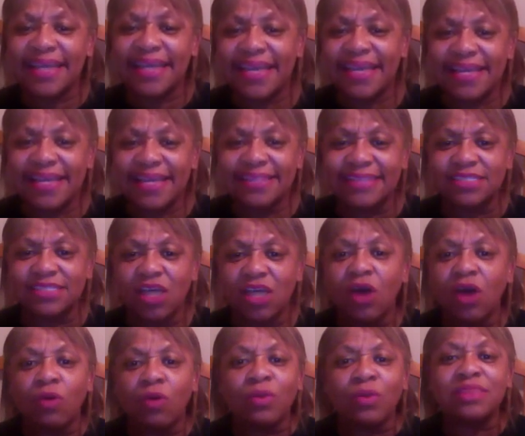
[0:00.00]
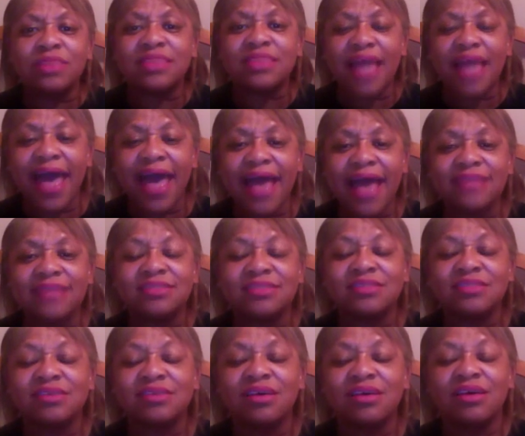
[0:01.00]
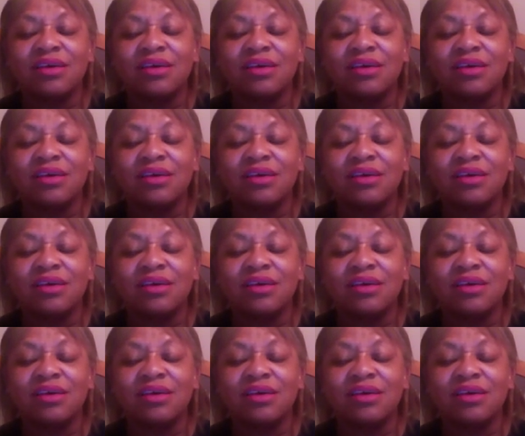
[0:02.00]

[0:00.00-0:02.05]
is with that